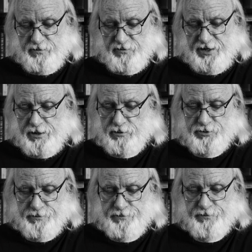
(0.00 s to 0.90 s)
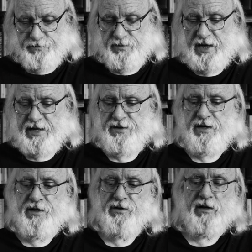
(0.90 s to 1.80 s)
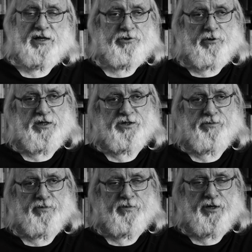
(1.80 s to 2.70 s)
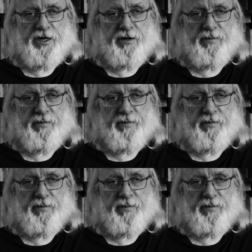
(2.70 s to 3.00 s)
videos Anti Intellectualism in